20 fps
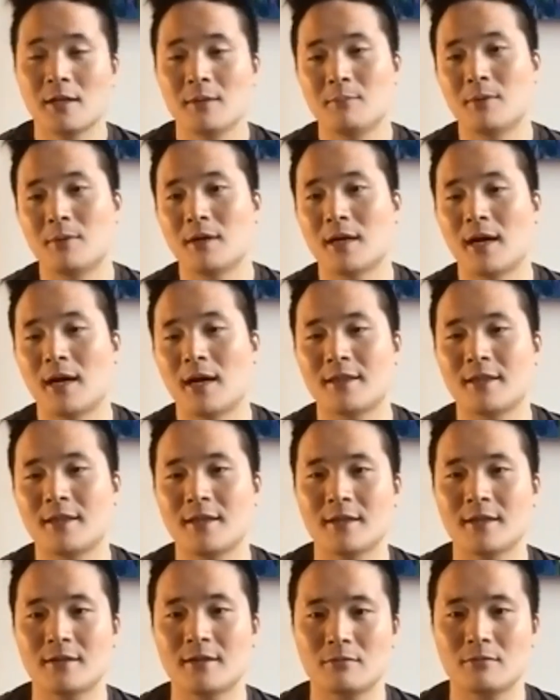But I
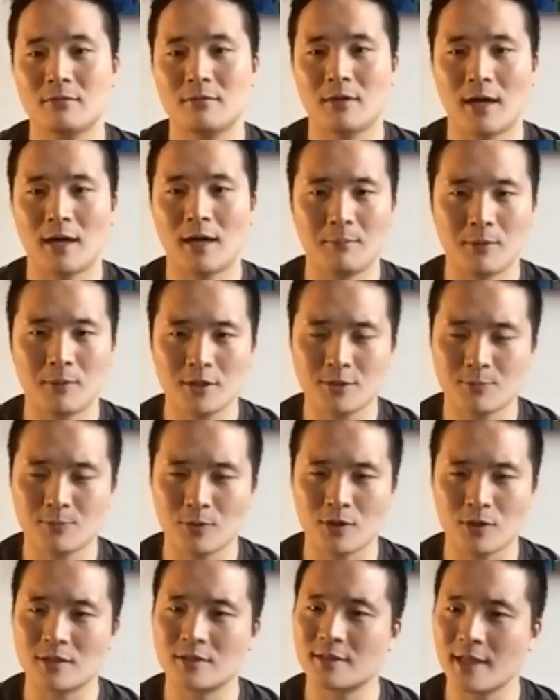think I'm much
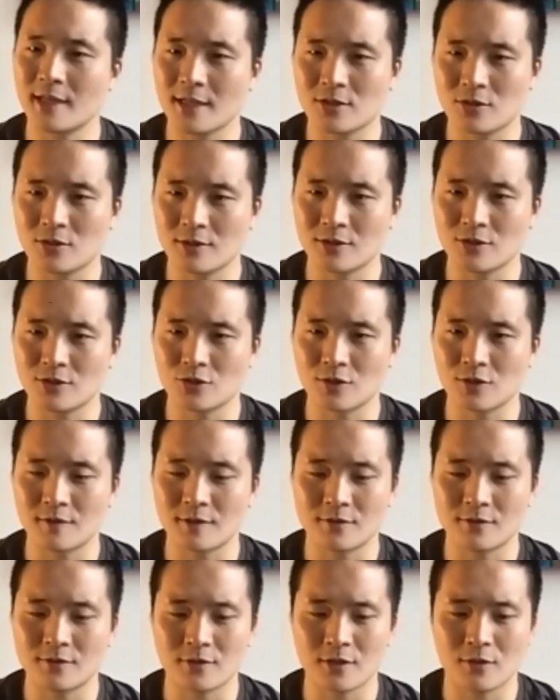more contextually
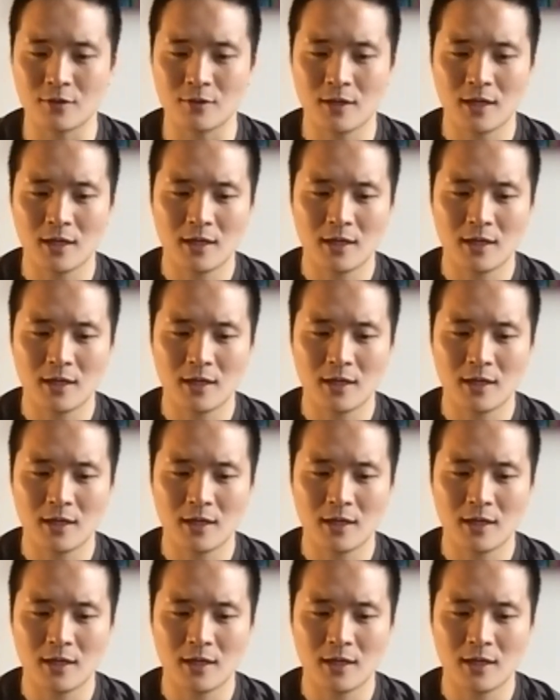driven. So